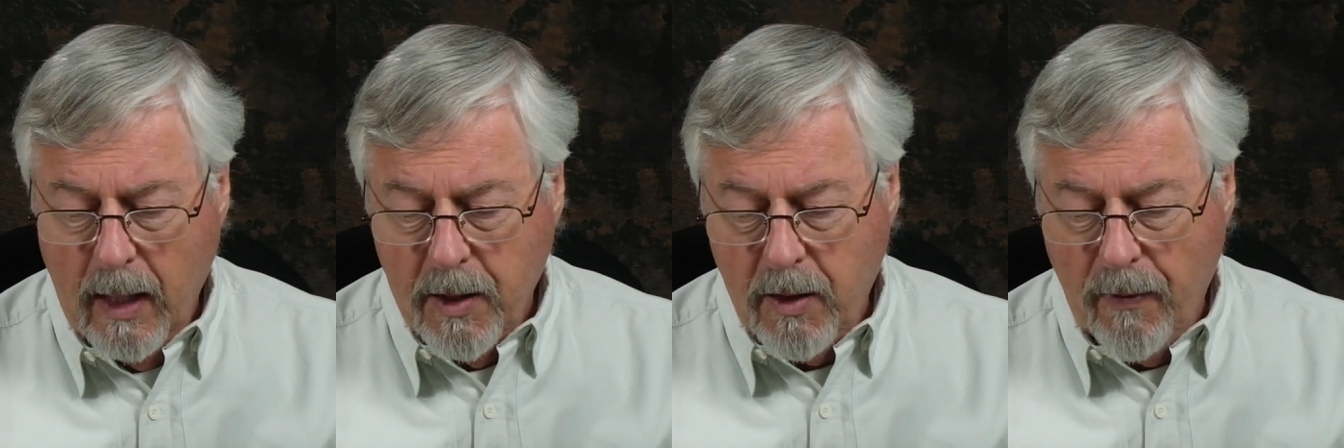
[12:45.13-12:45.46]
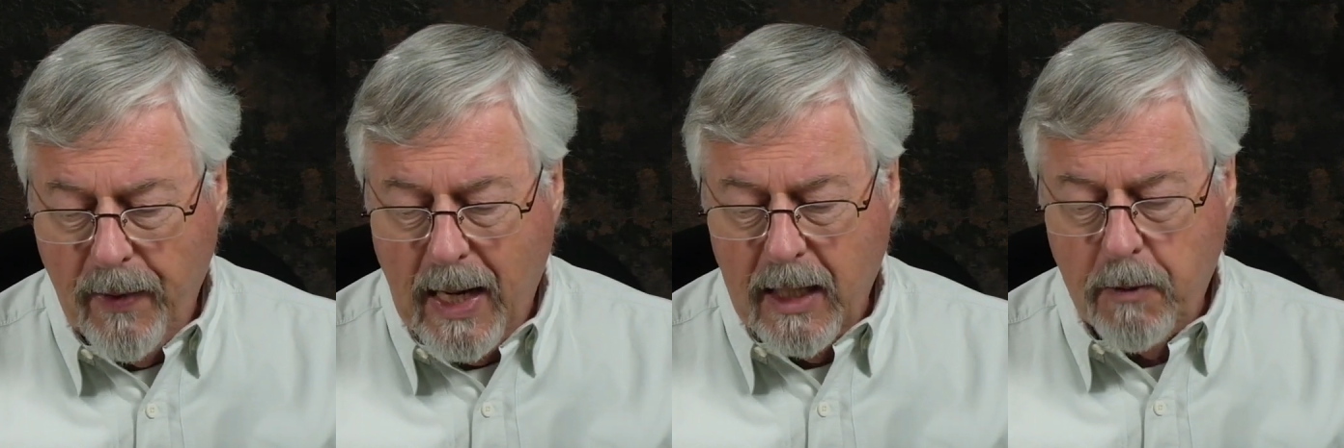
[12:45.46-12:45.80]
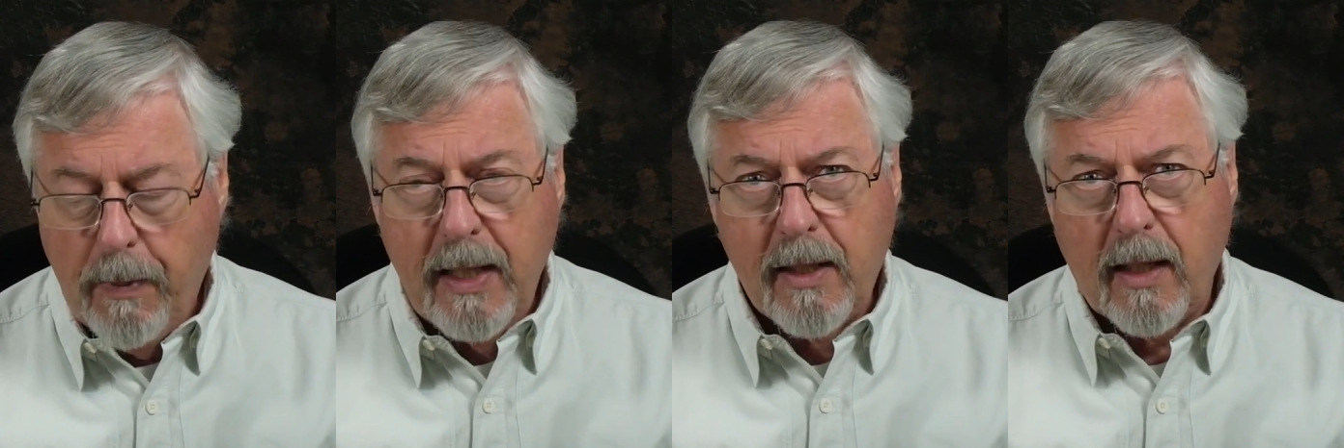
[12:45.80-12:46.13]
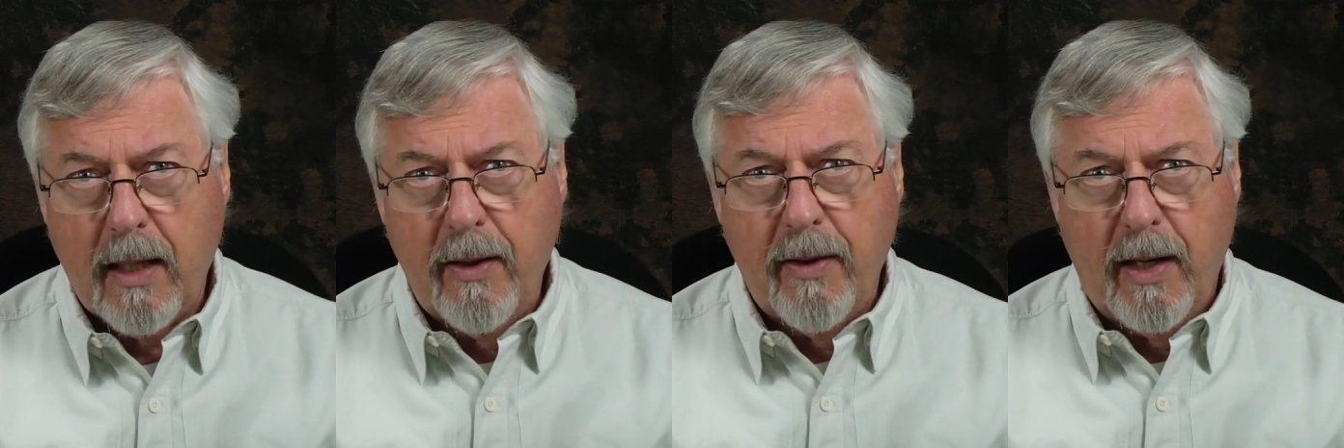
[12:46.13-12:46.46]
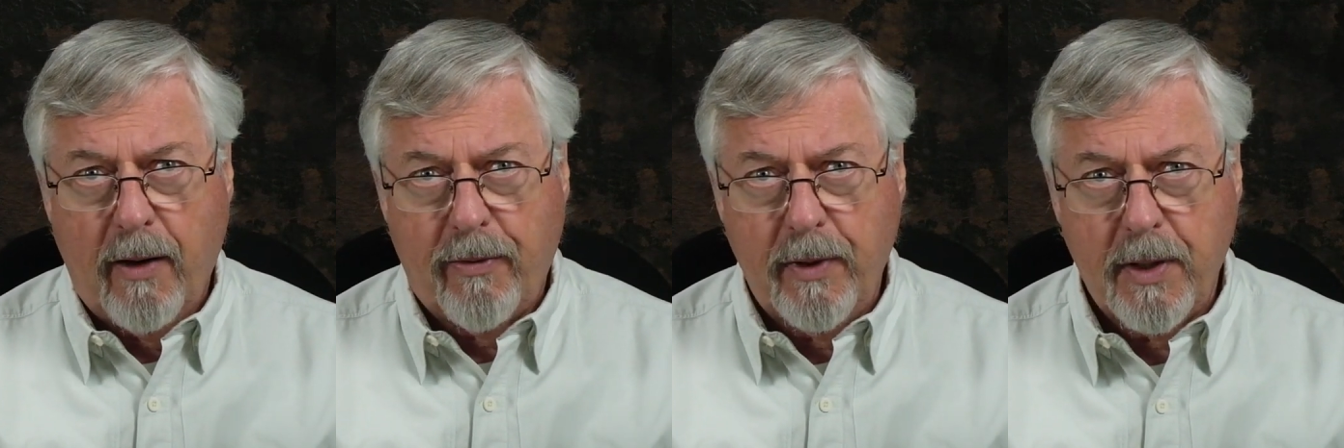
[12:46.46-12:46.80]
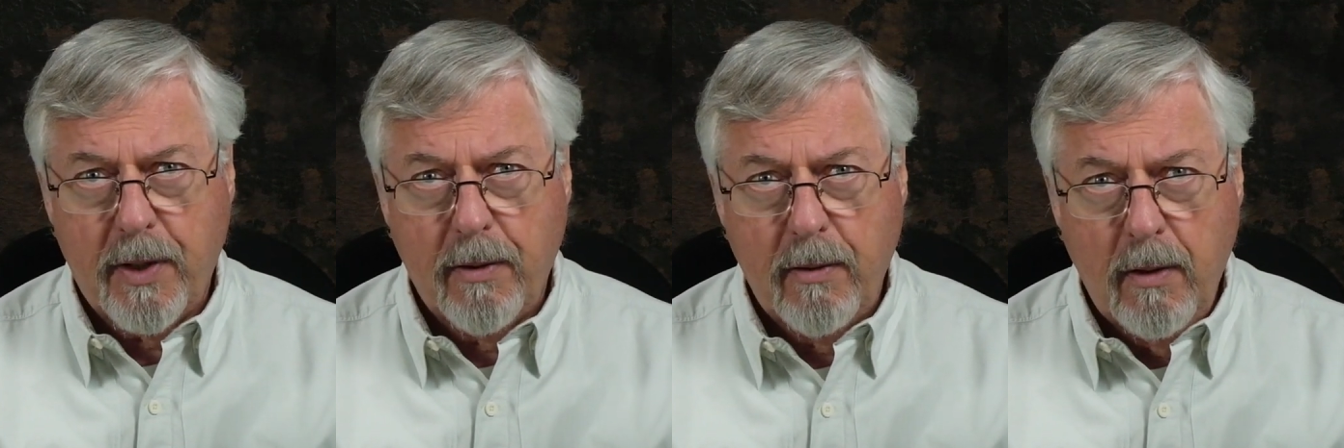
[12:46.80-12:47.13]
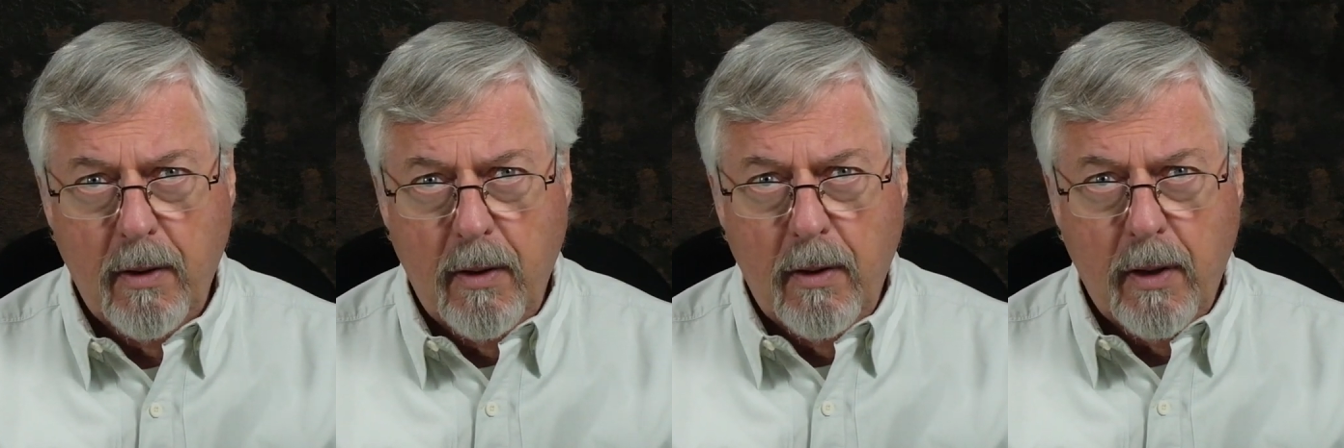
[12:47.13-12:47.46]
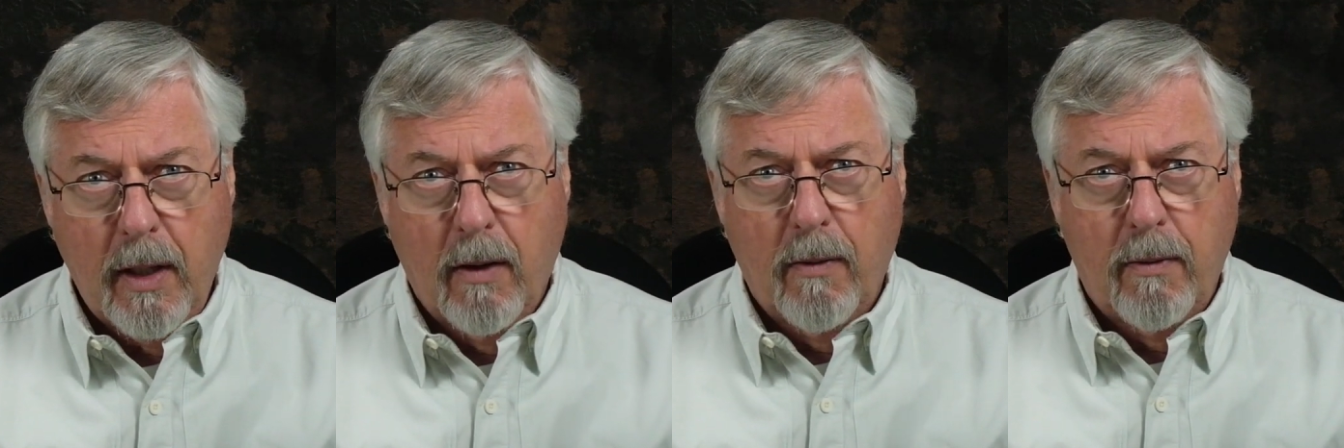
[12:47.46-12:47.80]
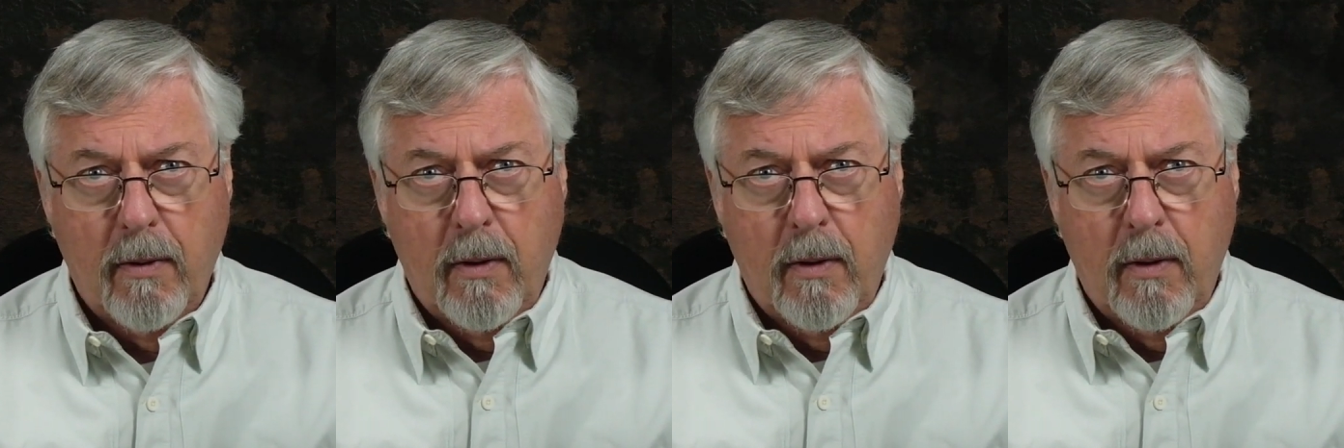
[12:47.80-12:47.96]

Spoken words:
So that's basically the difference. You know,